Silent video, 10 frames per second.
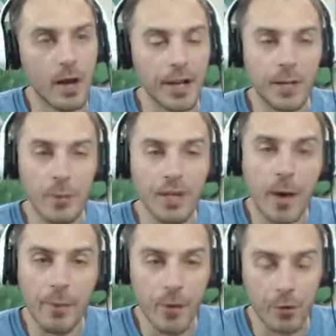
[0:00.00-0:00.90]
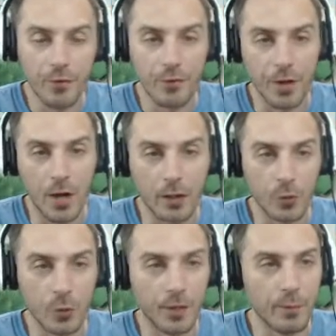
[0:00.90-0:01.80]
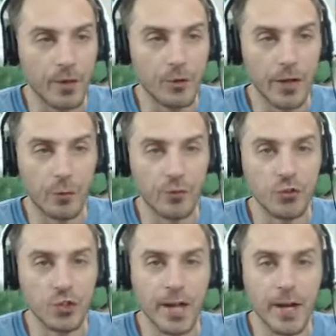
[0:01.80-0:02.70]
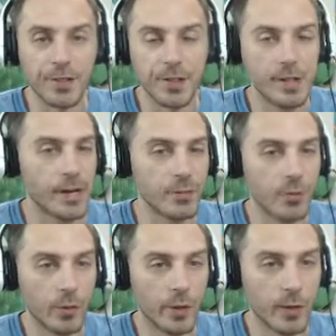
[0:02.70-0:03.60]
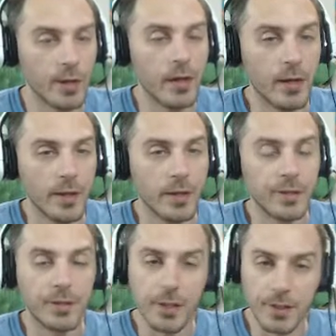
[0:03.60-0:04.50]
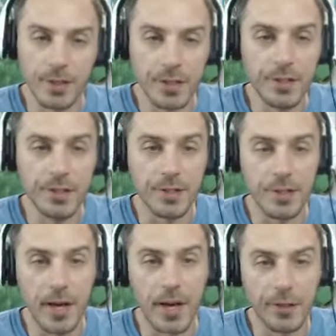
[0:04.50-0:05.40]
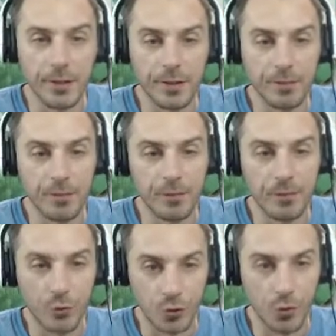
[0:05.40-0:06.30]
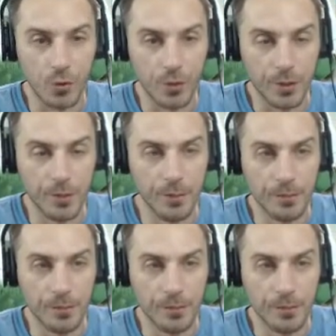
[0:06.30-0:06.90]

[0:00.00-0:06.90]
I commend my opponent for not loading up their deck with GX and EX Pokemon. It's a decent deck, for sure.